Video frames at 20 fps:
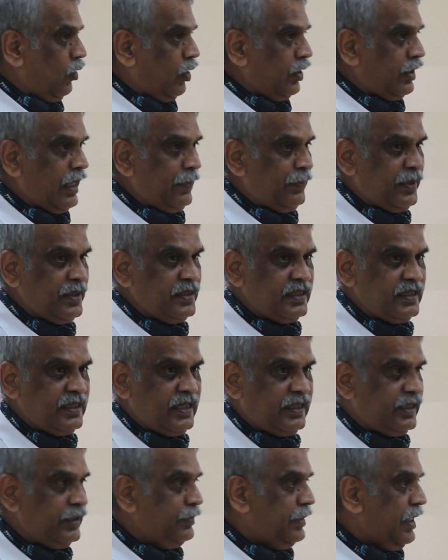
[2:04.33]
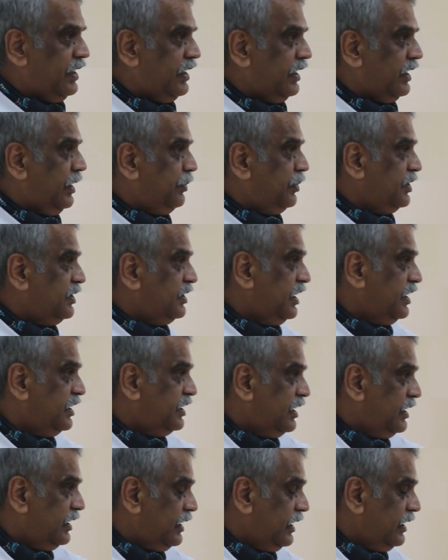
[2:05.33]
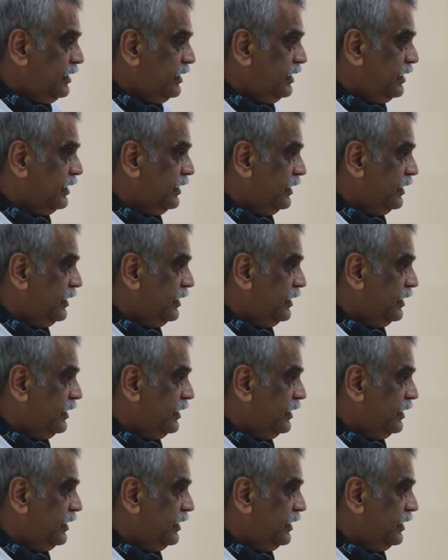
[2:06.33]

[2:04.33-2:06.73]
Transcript: What happens in a thematic appreciation test?